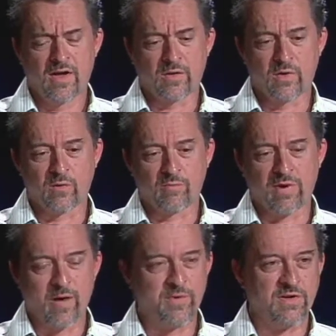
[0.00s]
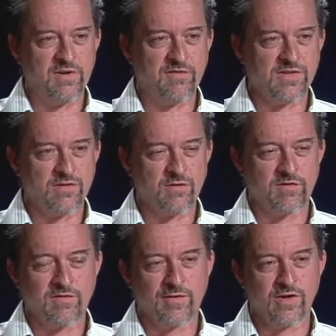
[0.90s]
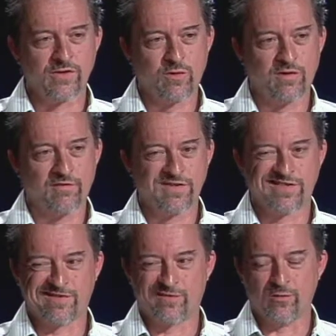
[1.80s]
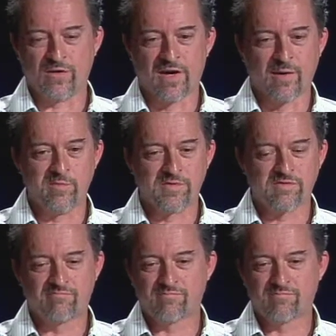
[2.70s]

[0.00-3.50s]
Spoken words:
and we would pop in and visit her for very short visits a few times